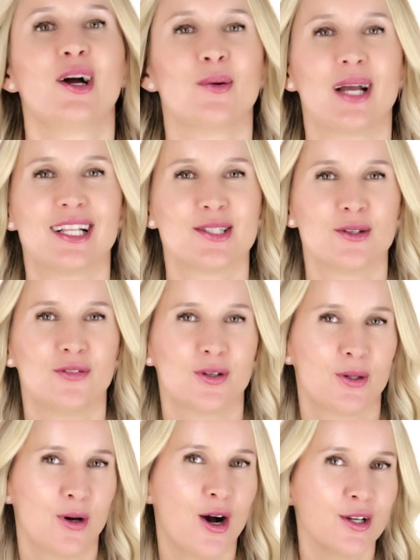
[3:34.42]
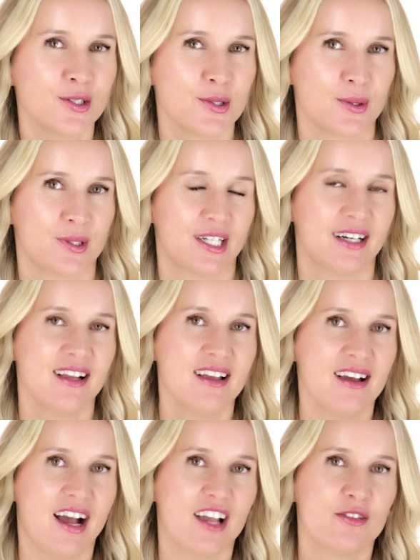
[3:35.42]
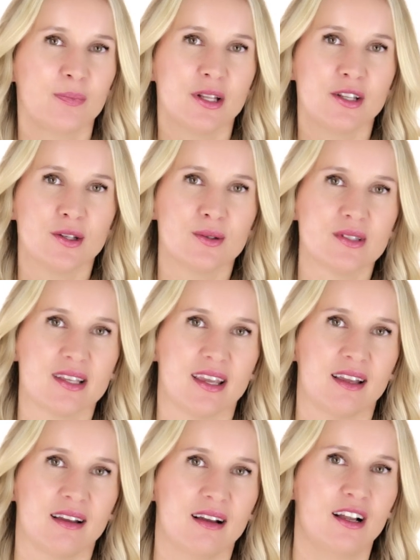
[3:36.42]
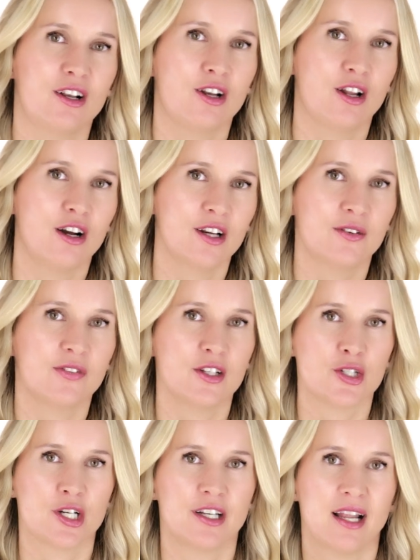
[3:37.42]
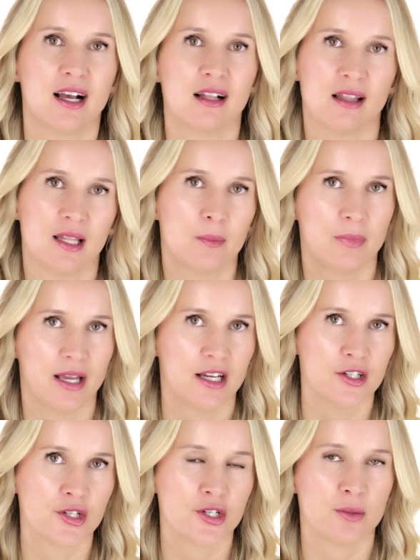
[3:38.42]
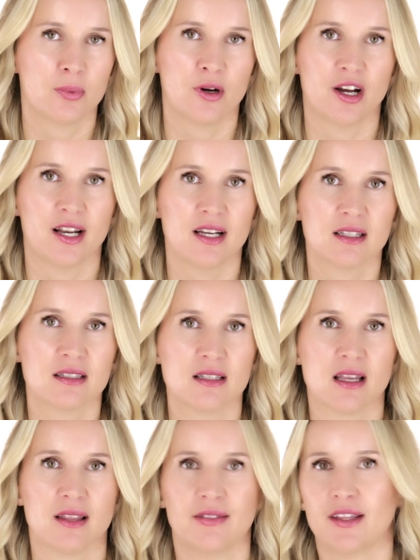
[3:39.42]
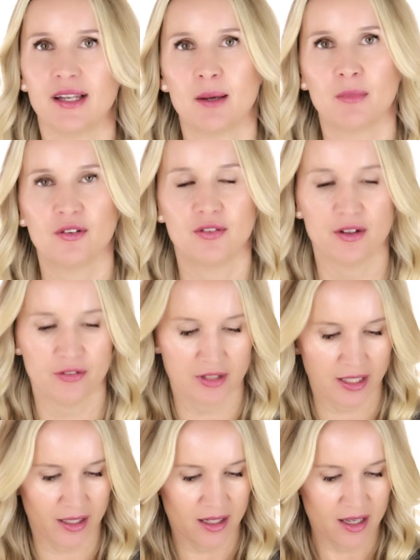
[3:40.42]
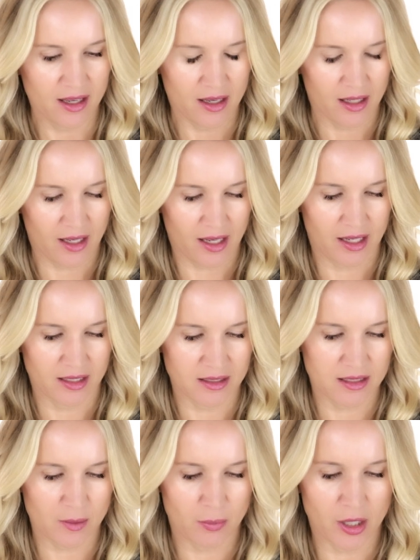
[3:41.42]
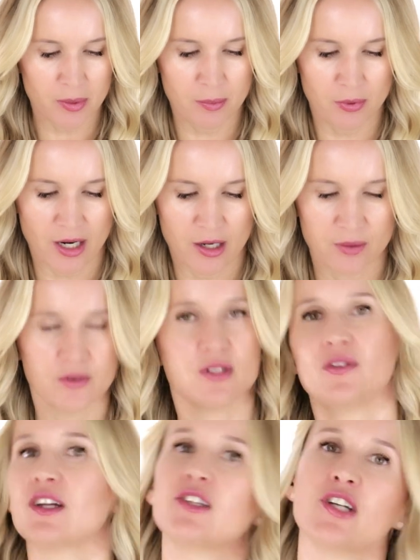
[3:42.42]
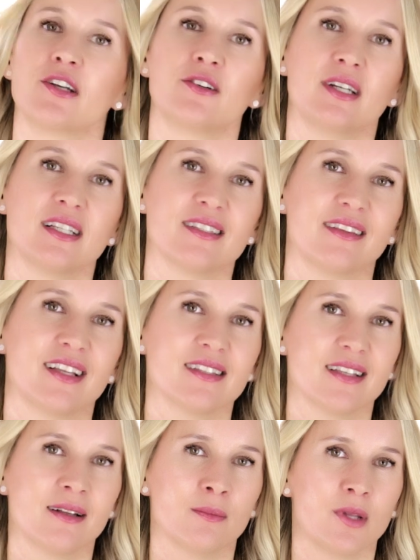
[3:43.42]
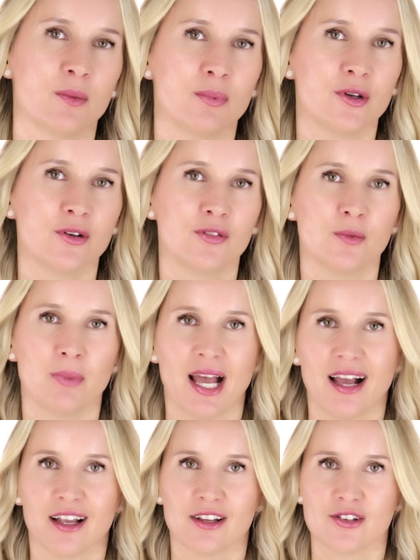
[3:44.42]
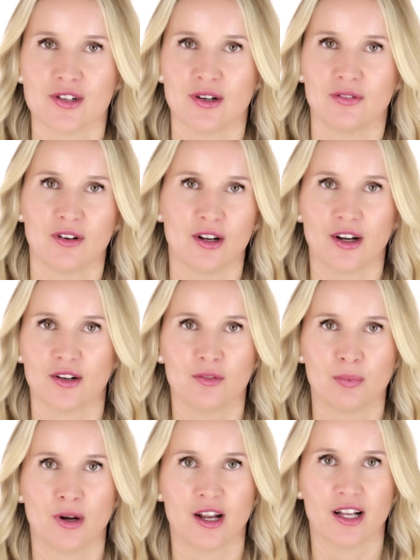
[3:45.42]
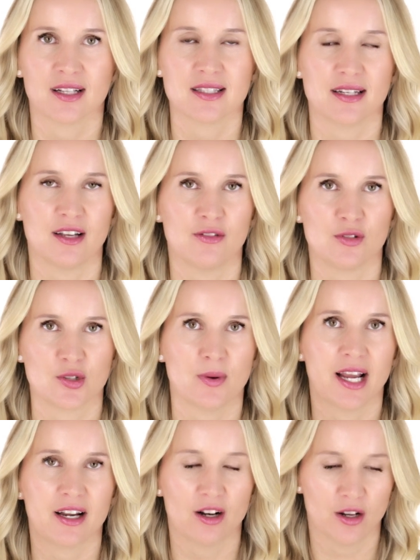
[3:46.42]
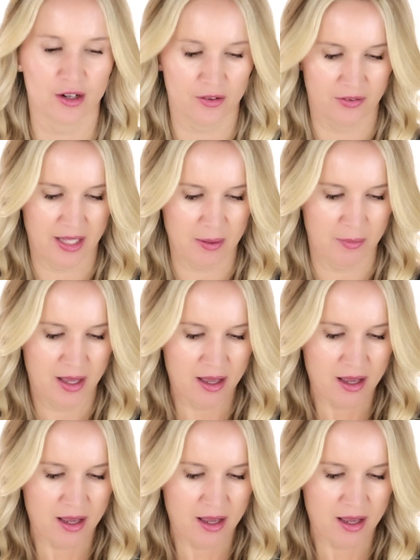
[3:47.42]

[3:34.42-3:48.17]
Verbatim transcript: Alright, so for contour, I've been using a lot of the Chanel Le Beige products in the number 50, and Bobbi Brown was very generous, and they sent me a beautiful package of a lot of products, and I've tried a lot of them.